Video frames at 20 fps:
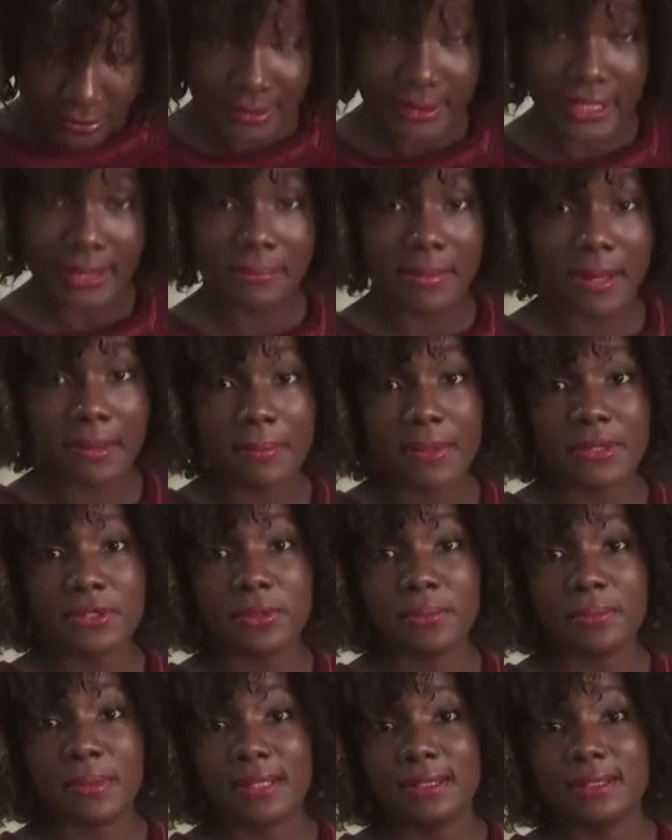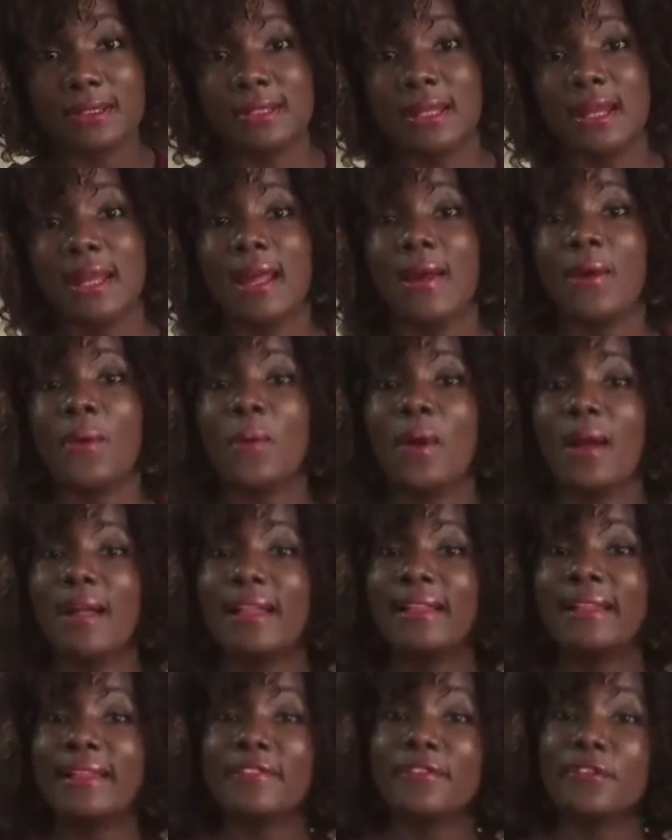the neck back measurement.
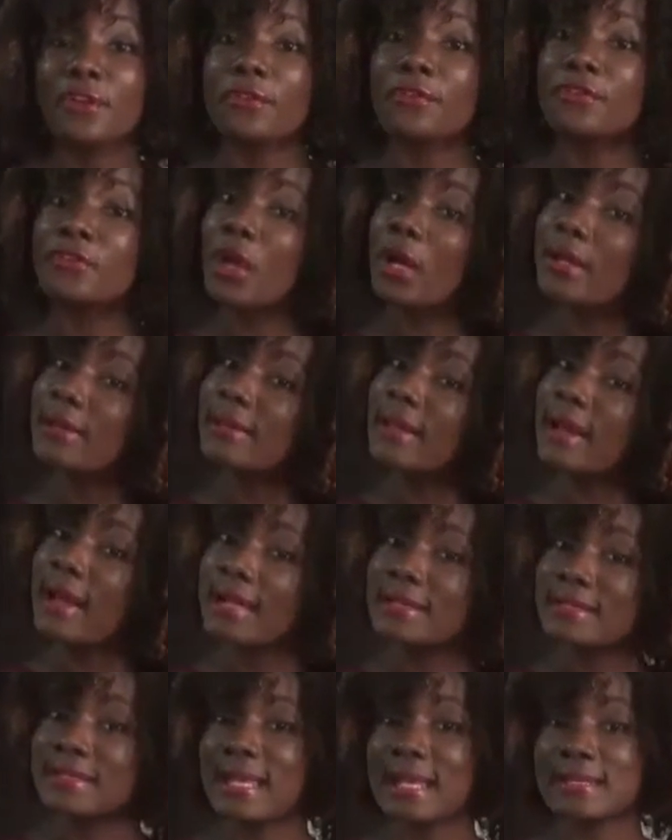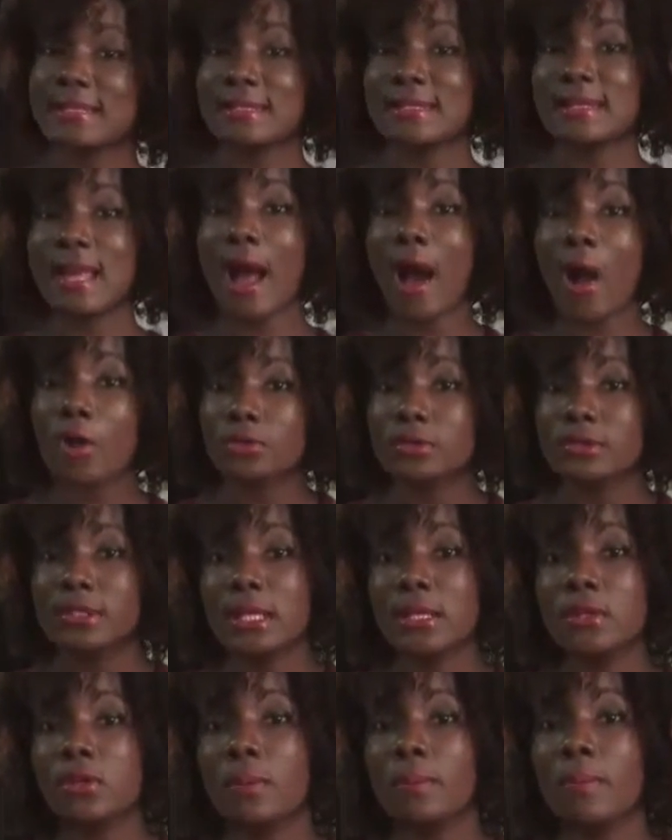Well, if you've done that, that is how to
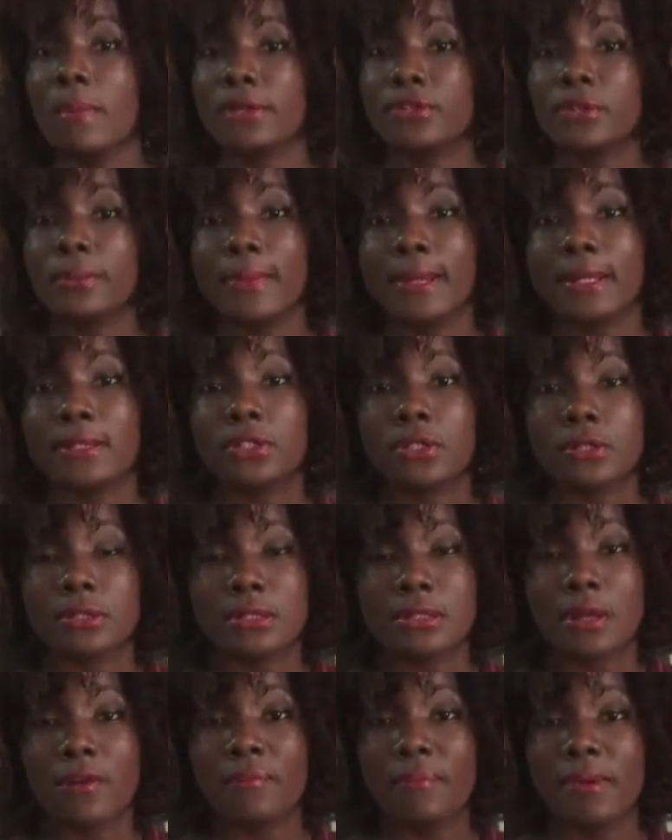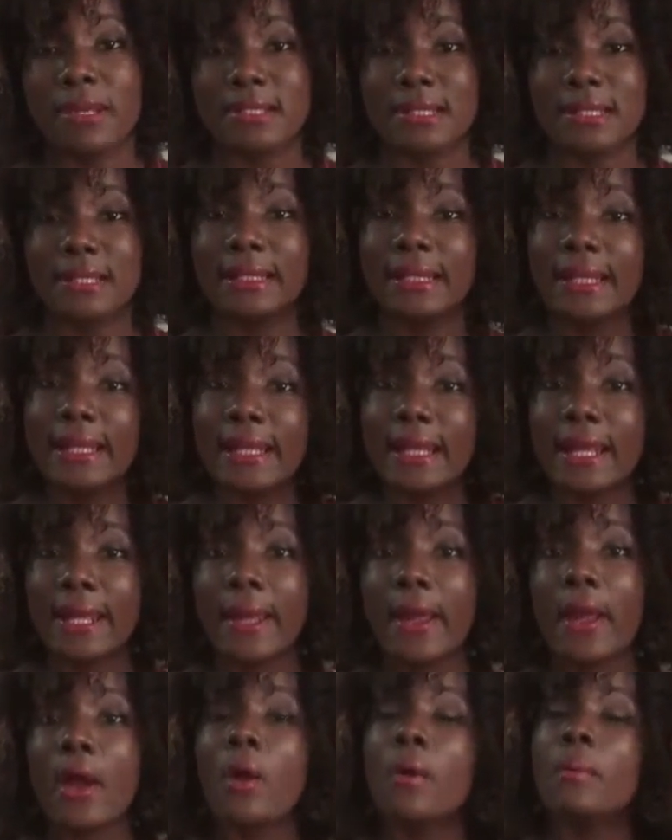take your measurement yourself basically.
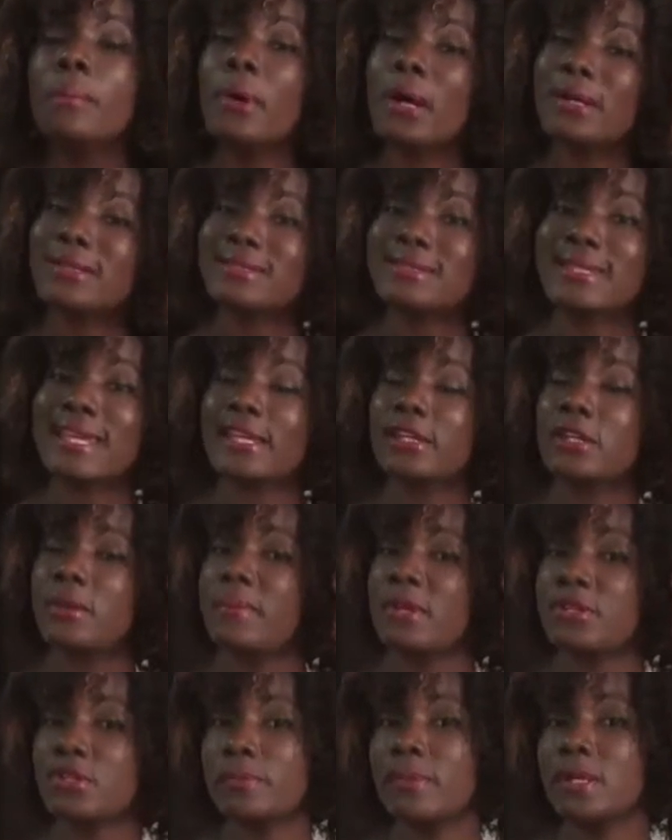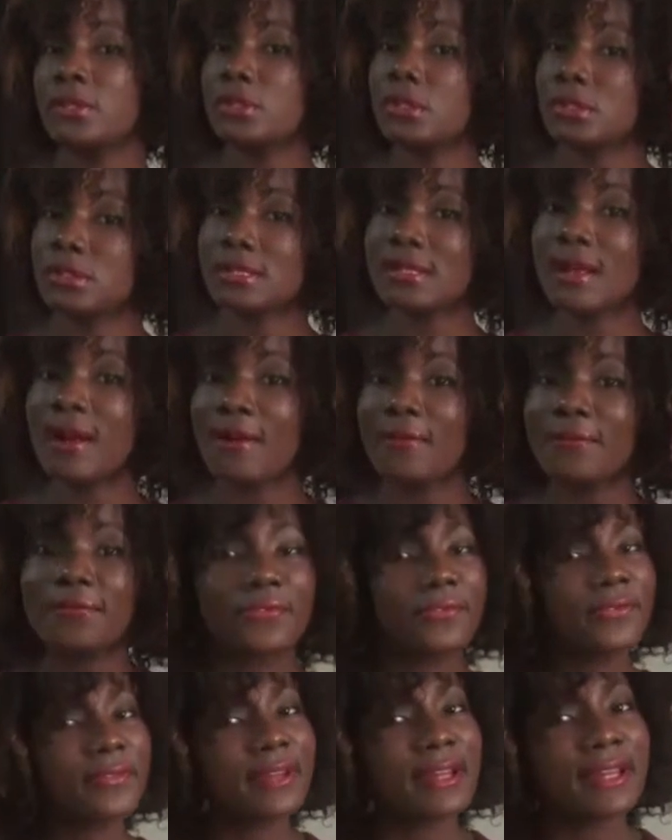But taking your measurement
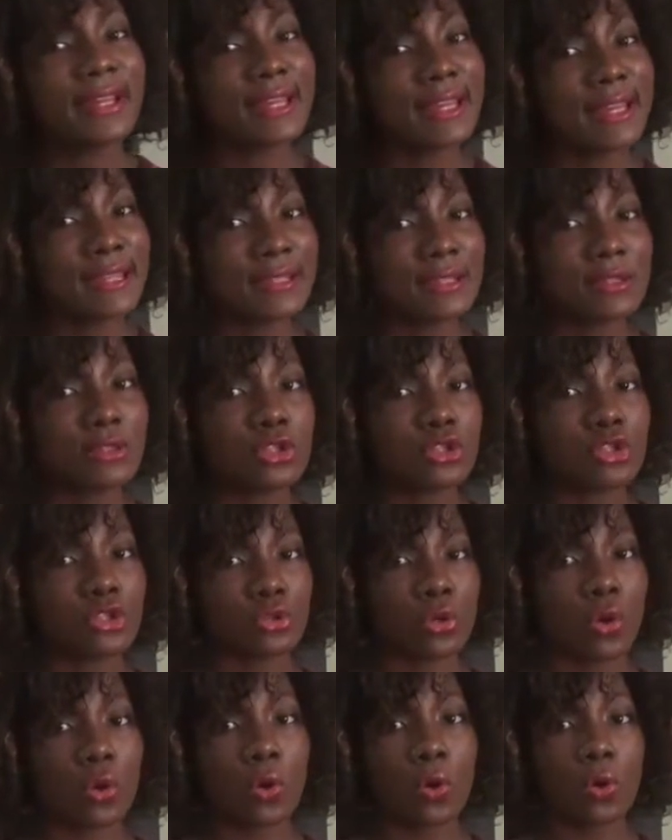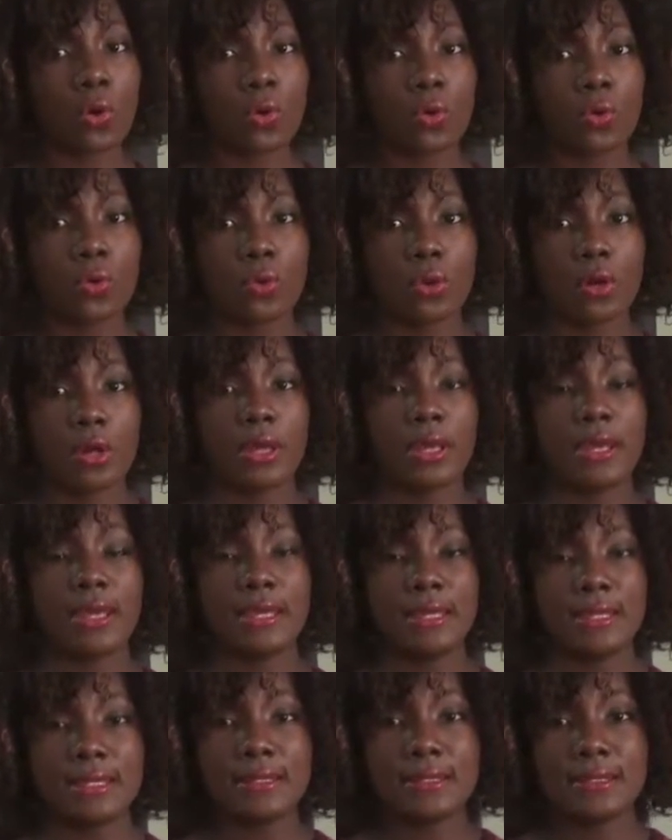yourself isn't so
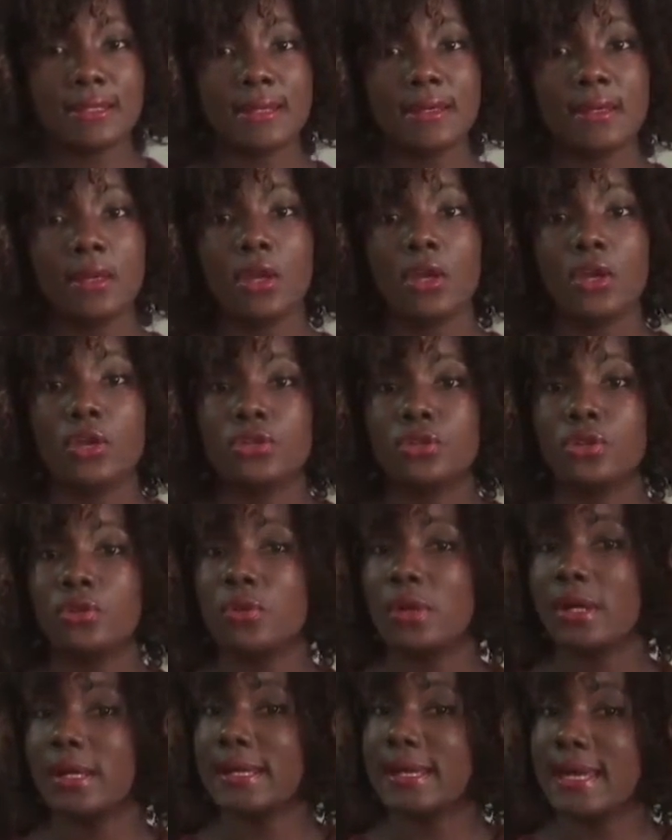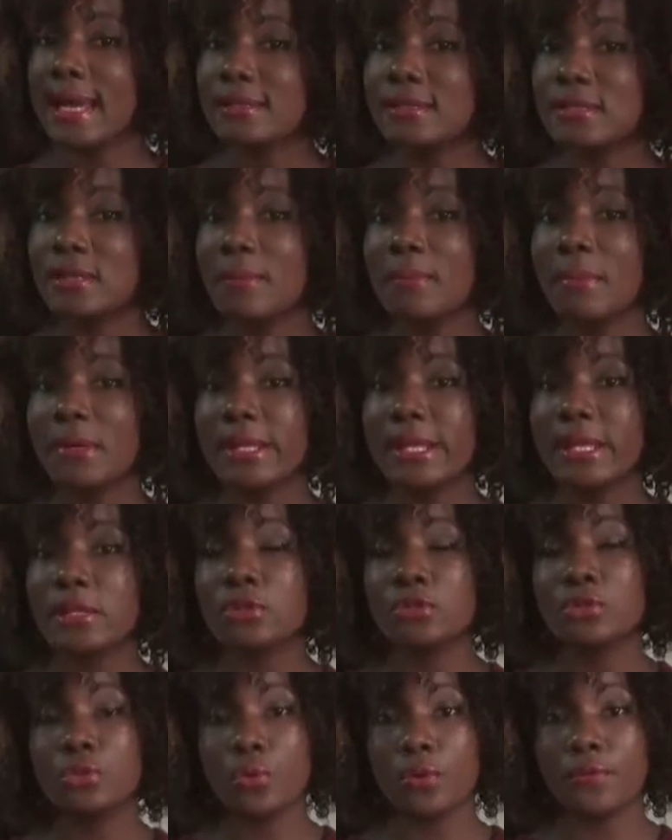easy. So you can get somebody
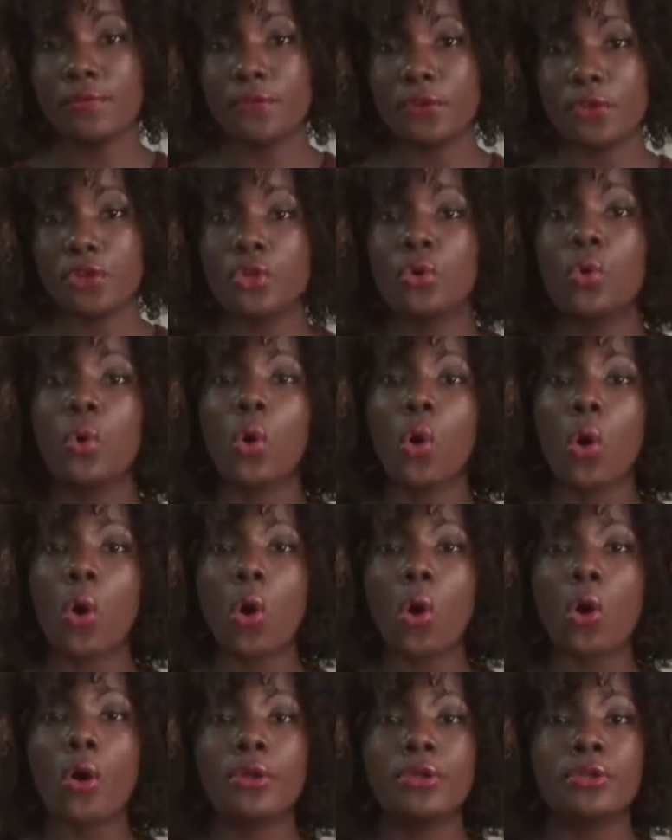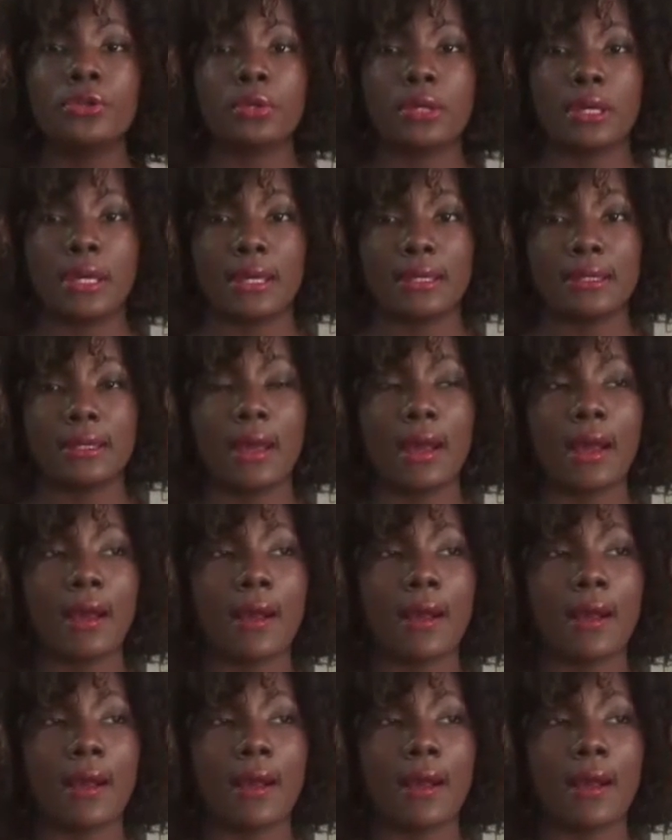to do it for you, or you can,